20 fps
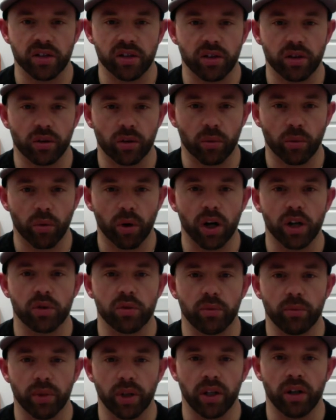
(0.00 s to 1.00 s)
the quads
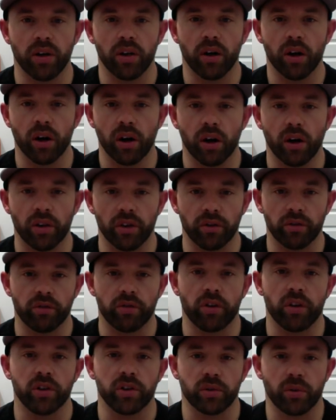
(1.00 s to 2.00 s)
will be on the
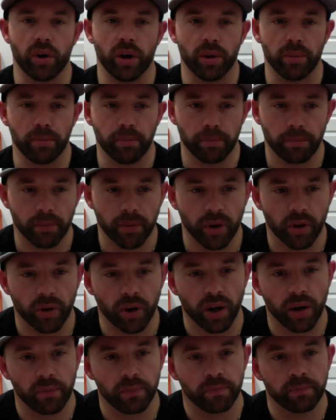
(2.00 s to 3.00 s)
front squat.
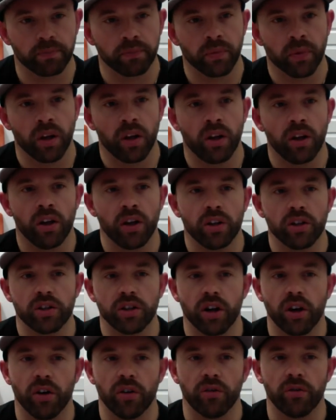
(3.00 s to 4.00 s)
Okay,
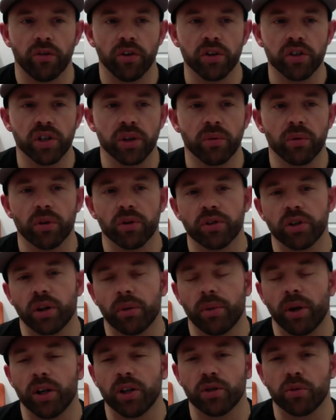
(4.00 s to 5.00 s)
so first thing we're going to talk
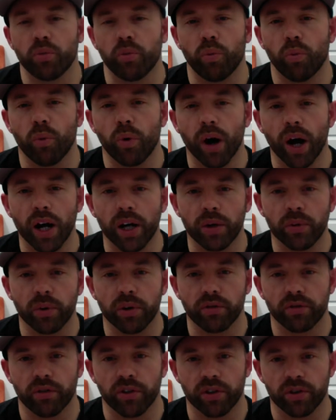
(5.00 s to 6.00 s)
about is why do
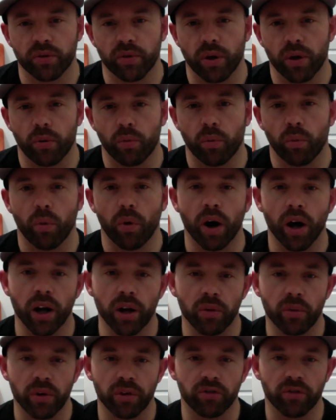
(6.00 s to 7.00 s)
we front squat? Why
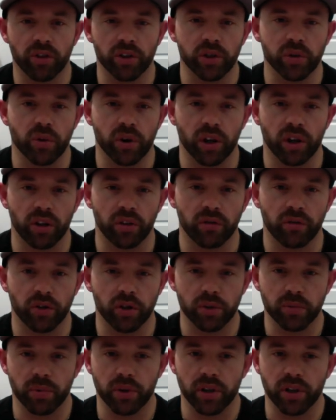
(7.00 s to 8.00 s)
are we front squatting in the
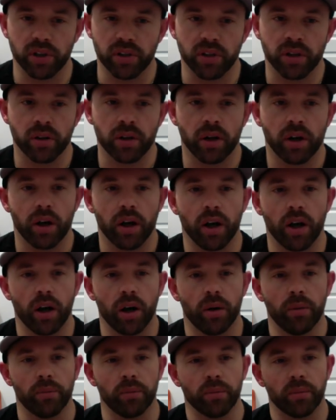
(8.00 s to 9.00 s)
first place?
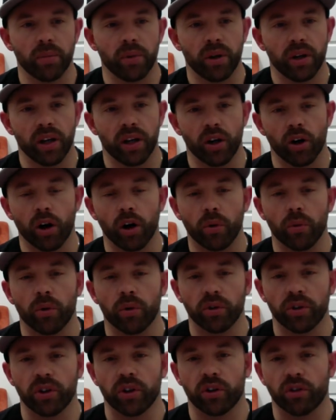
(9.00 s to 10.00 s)
In our
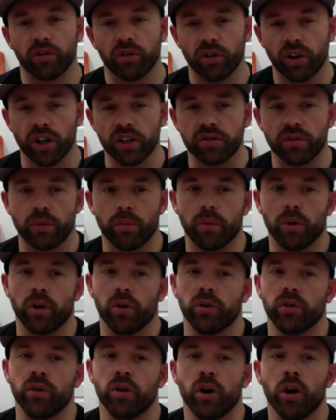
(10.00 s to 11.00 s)
world, in the CrossFit
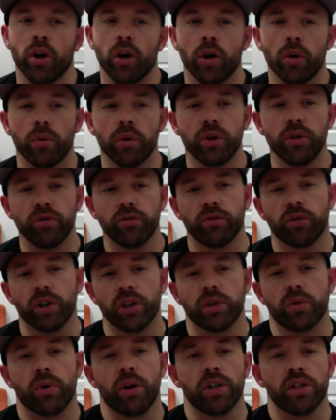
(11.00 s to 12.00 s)
world, we do
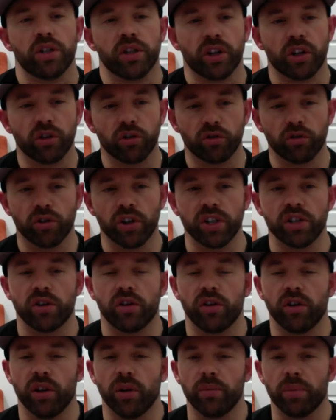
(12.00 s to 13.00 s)
front squats to increase
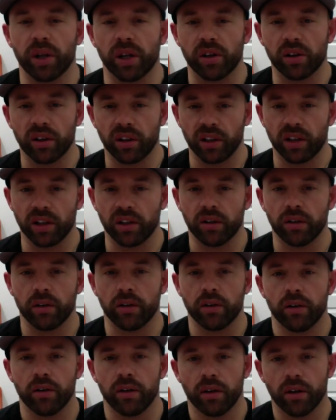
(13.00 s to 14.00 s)
our Olympic clean.
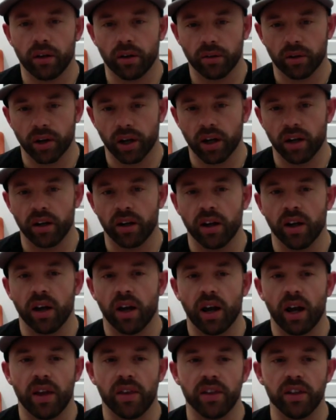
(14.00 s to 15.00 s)
Okay,
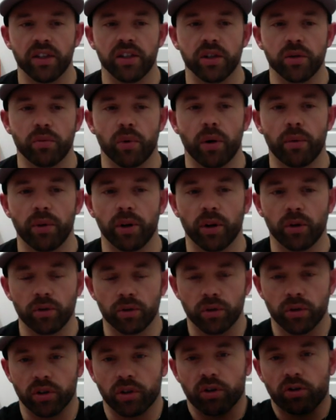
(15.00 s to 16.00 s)
and this is why we don't
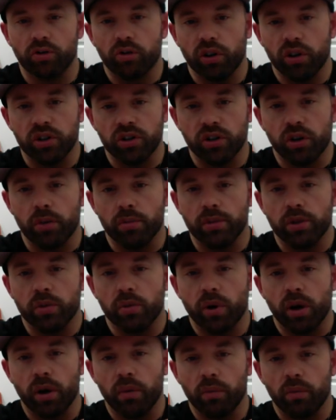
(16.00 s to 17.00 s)
do the cross arm
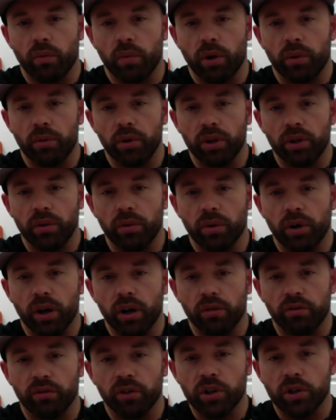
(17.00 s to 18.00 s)
squat when we do
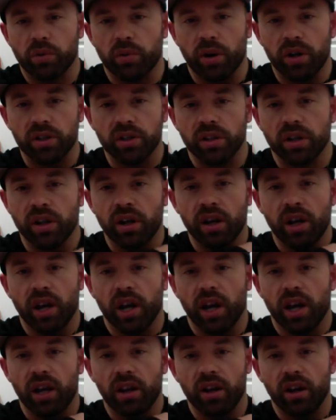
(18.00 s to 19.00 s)
front squats.
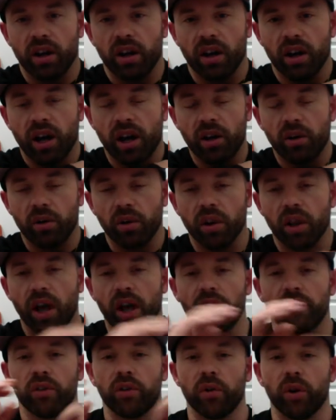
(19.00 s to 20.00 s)
And I know a
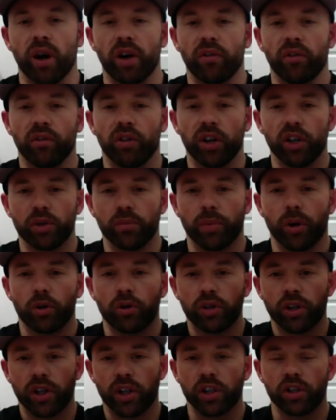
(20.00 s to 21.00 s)
lot of you have range of
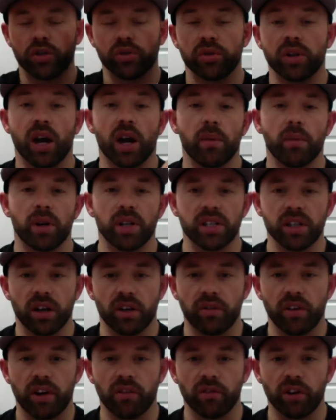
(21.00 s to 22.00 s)
motion issues. I
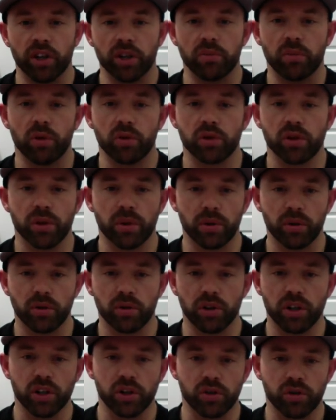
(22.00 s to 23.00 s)
myself have range of motion
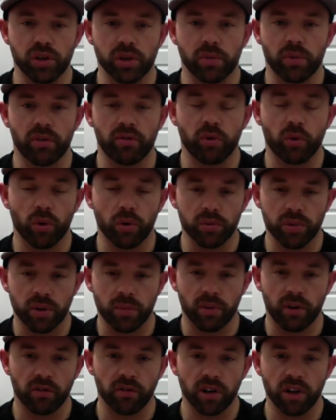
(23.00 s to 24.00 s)
issues in my forearms and
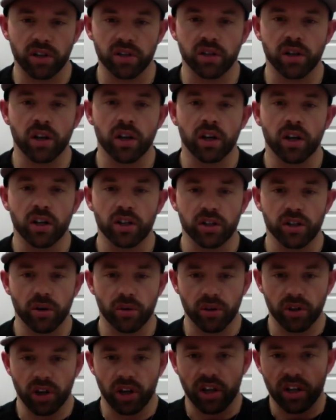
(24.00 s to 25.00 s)
my wrists, so
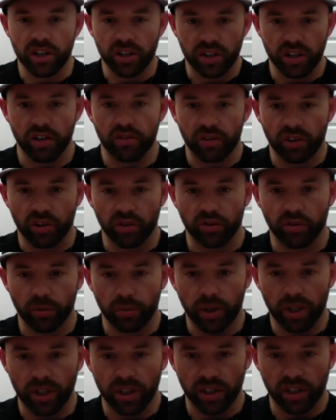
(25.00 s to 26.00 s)
it is difficult for
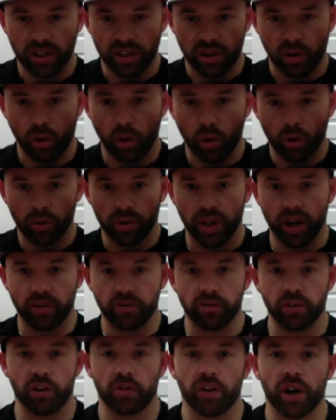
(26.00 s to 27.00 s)
me to hold
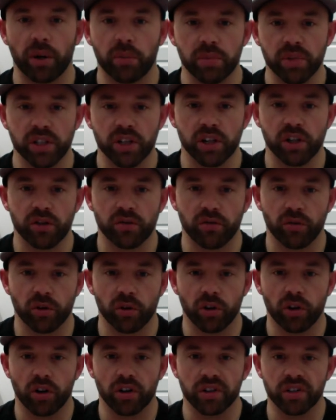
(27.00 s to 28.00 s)
that front rack position for a
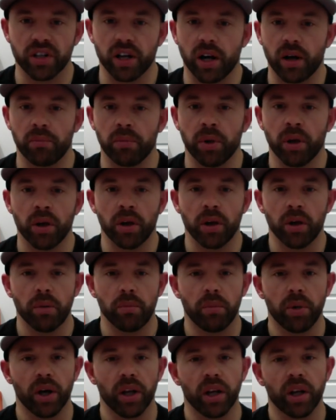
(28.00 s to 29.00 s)
long time.
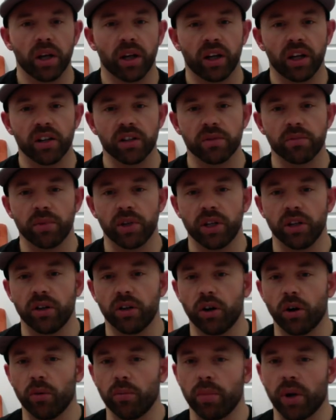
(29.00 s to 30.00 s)
But it gives me
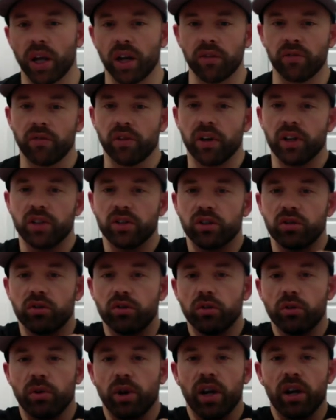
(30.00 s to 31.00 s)
no benefit to
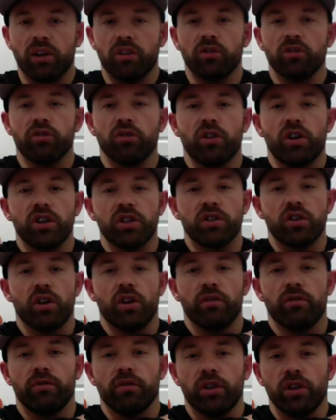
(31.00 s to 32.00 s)
do a cross
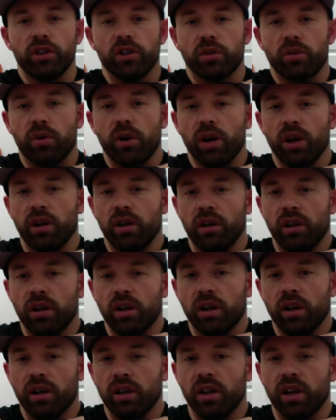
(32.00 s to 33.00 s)
arm front squat
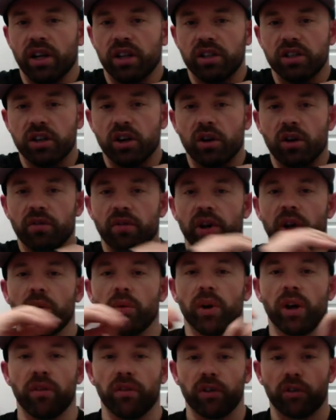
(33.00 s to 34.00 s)
like so if I
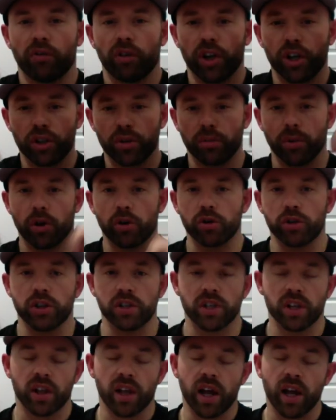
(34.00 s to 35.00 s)
don't have the range of
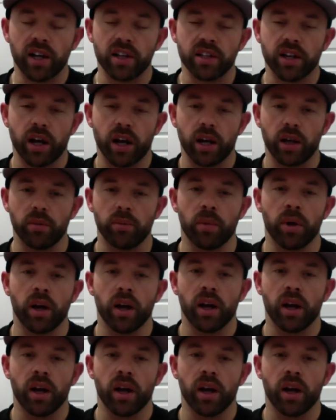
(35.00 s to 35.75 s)
motions. A lot of time,